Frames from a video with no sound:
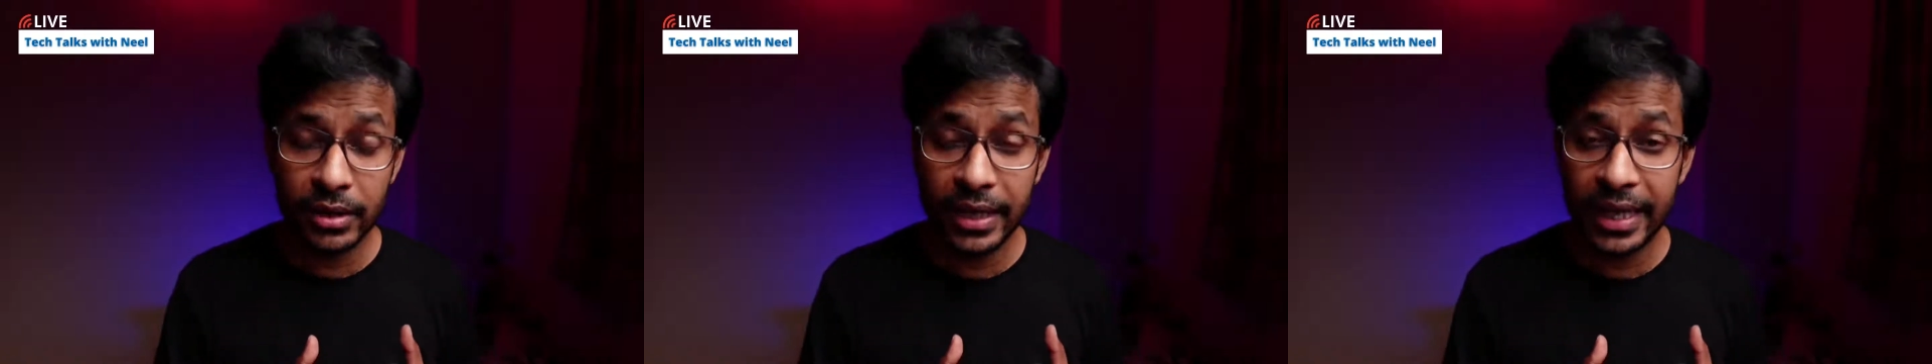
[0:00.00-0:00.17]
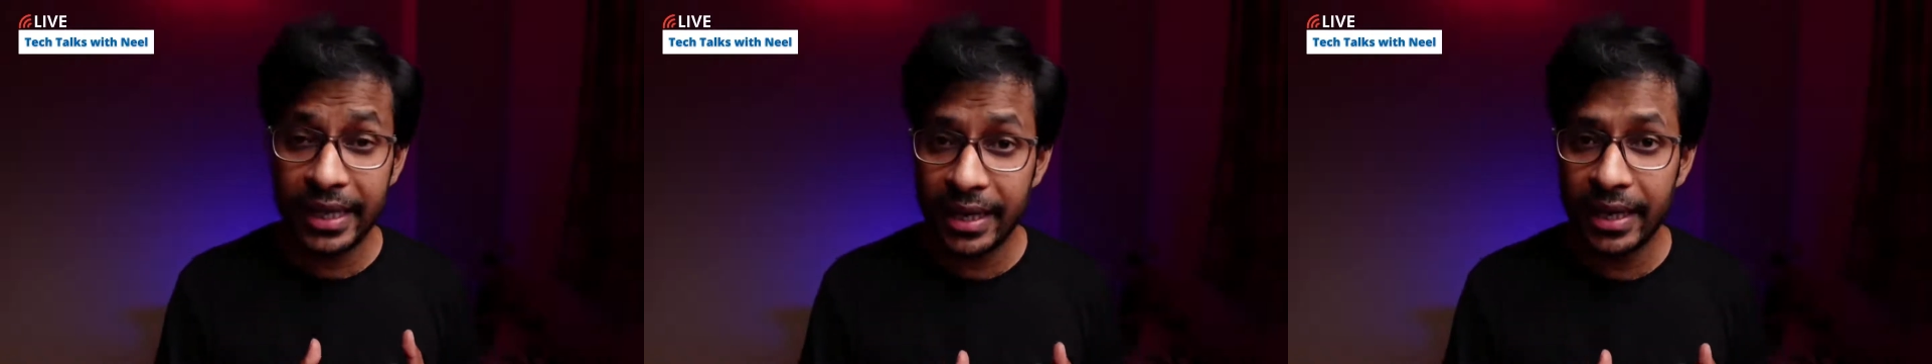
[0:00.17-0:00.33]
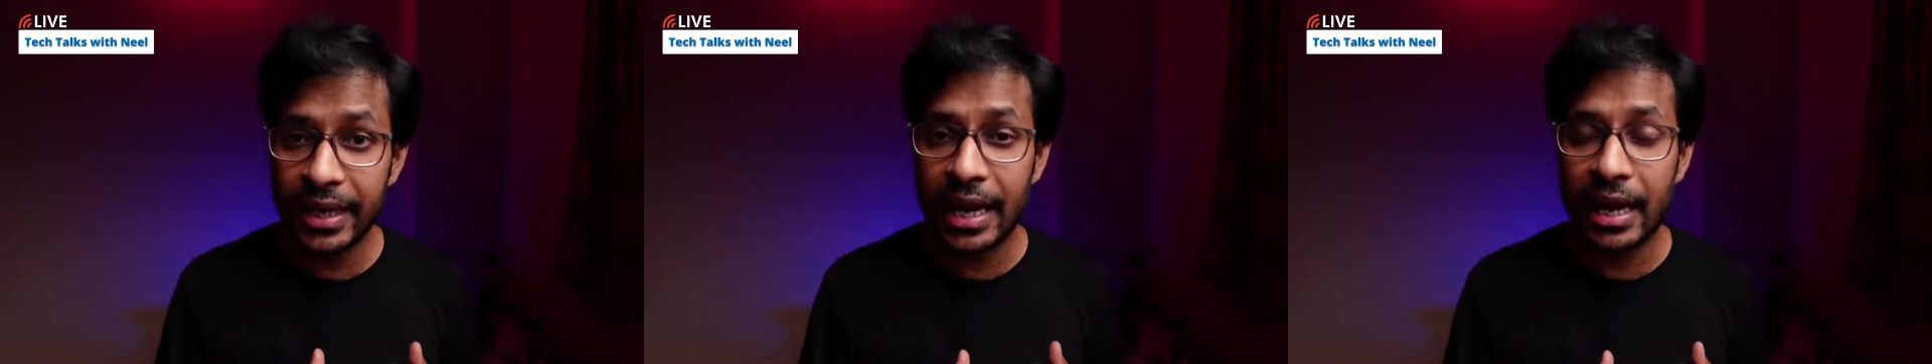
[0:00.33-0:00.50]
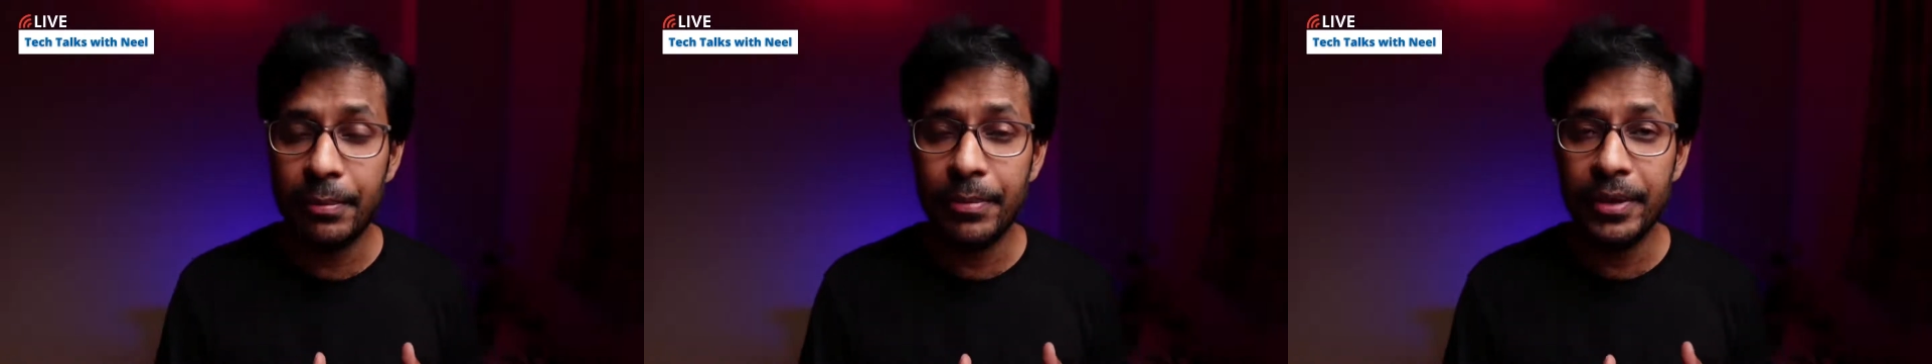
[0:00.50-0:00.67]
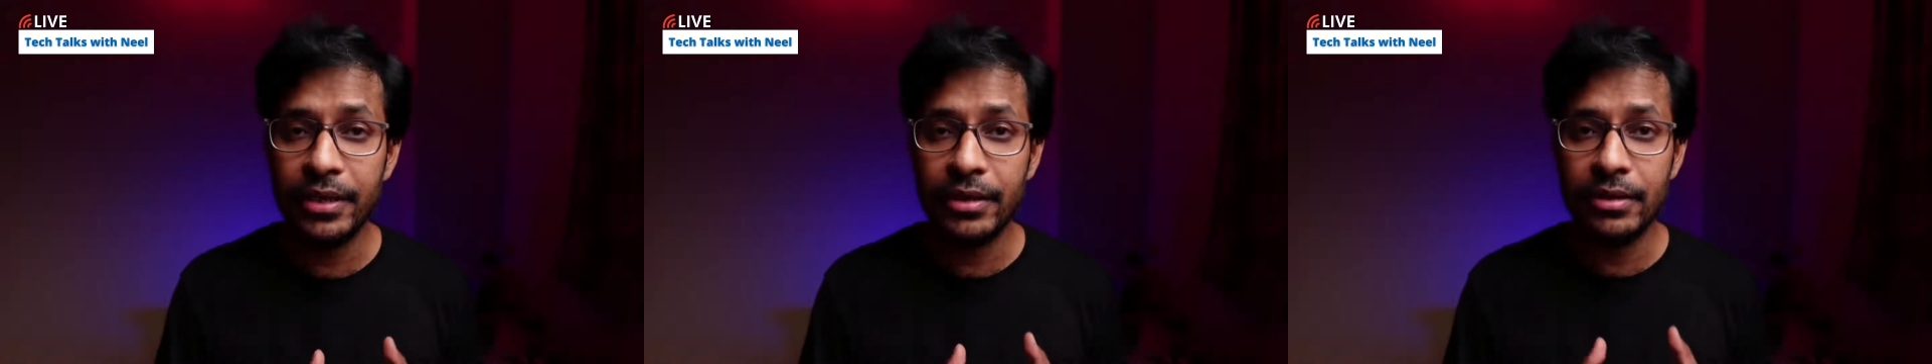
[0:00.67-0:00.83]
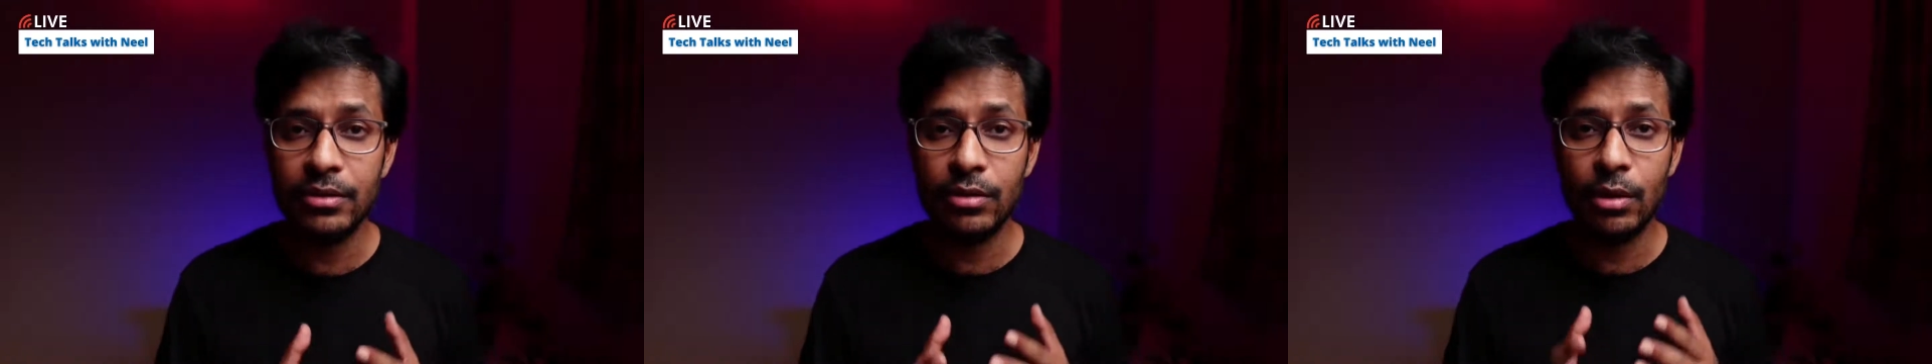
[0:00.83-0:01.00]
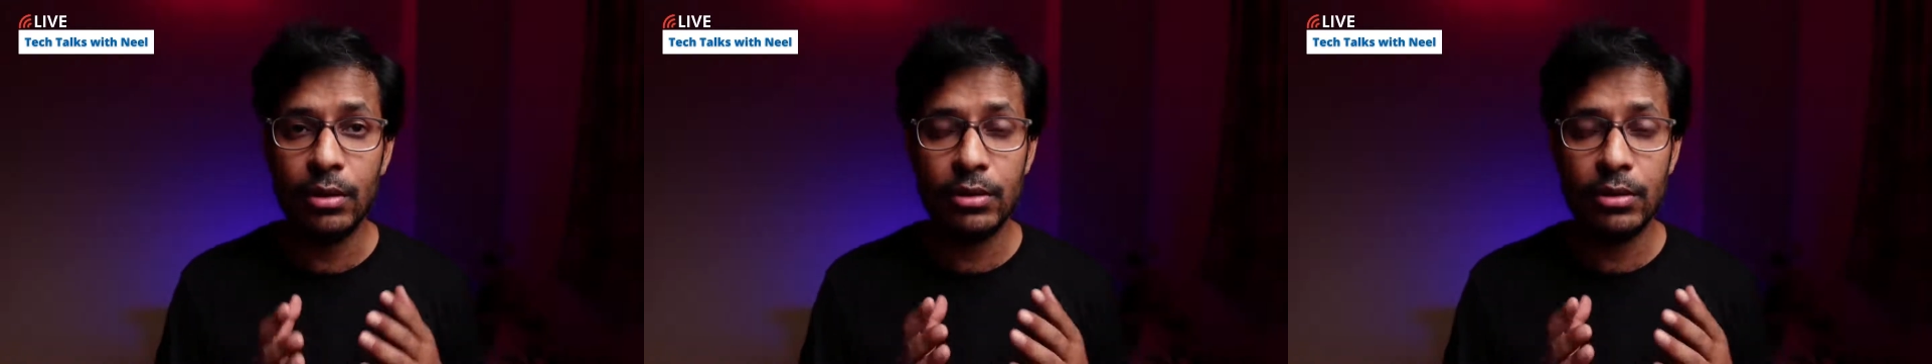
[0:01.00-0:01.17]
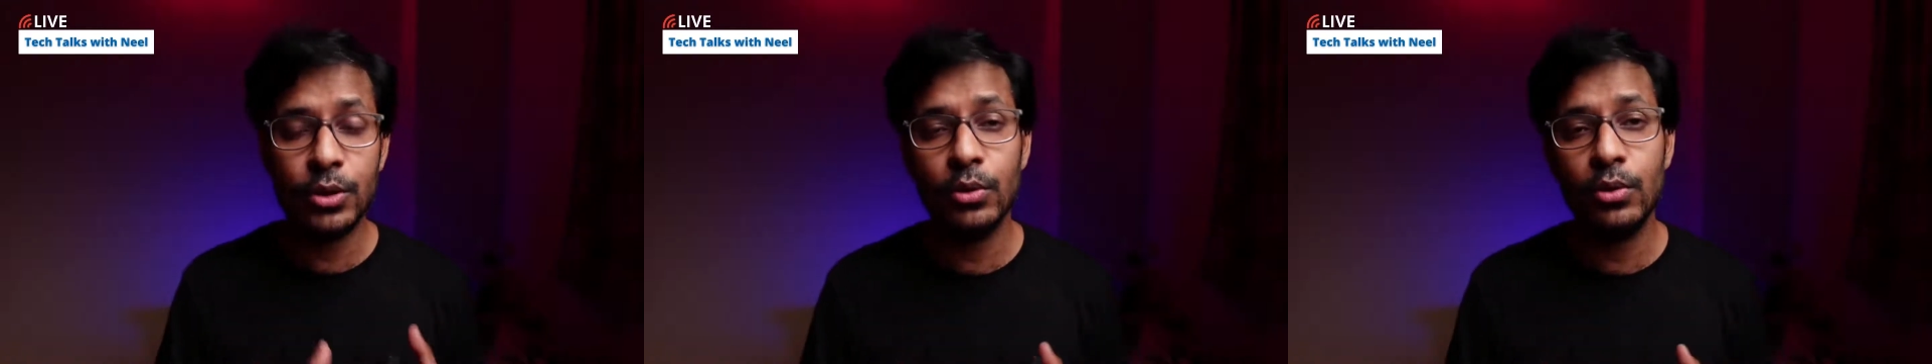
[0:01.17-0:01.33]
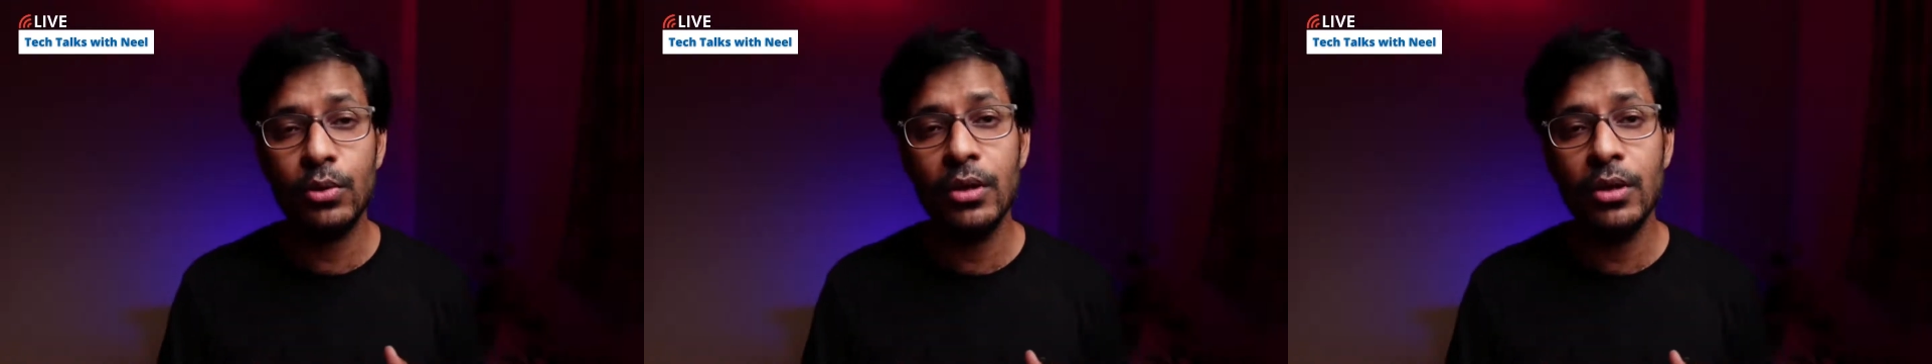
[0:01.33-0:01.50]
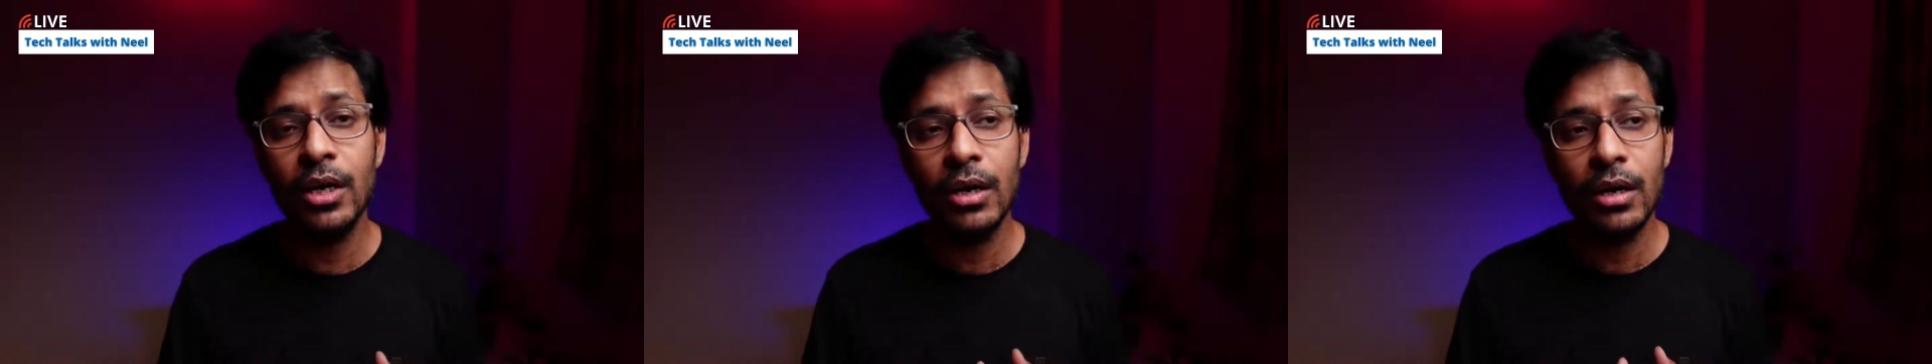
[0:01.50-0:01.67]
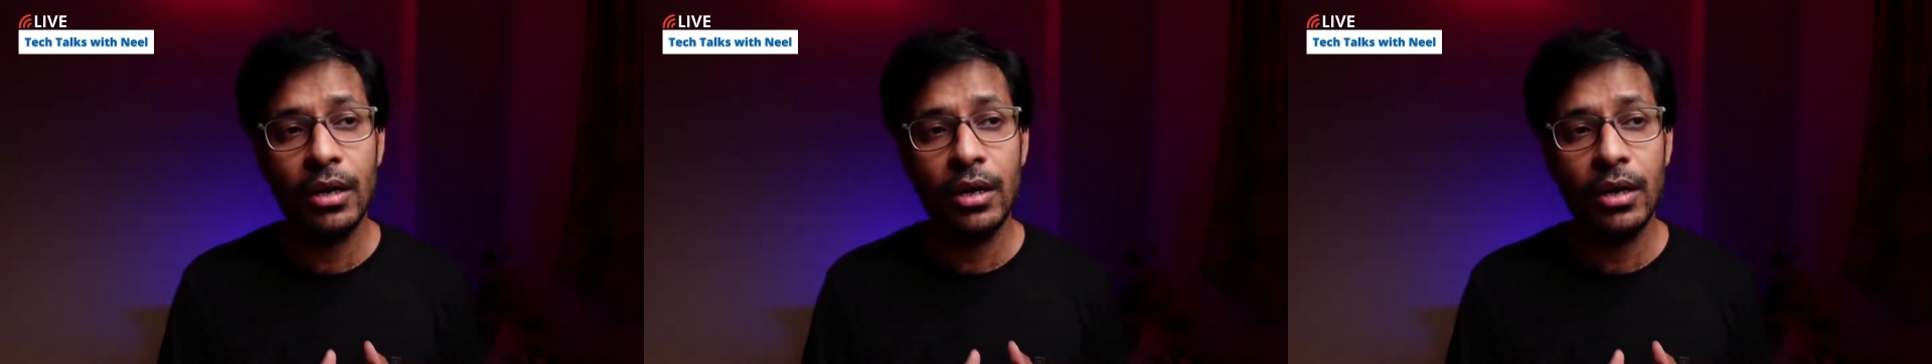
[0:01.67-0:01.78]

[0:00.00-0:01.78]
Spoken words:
taking app, it is also